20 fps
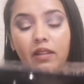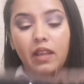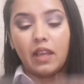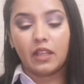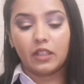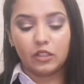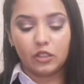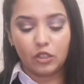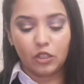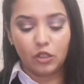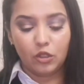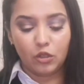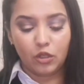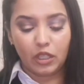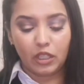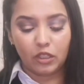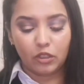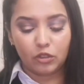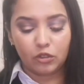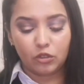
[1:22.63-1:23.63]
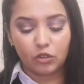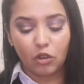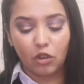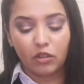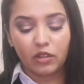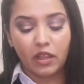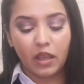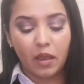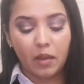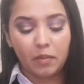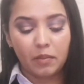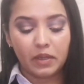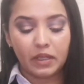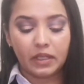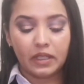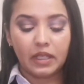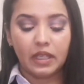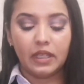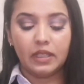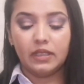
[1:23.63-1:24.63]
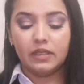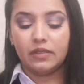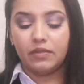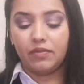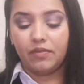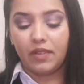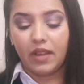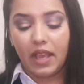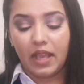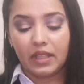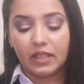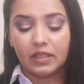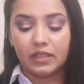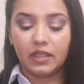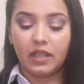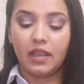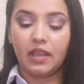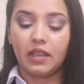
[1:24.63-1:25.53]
that you can store them and it lays flat,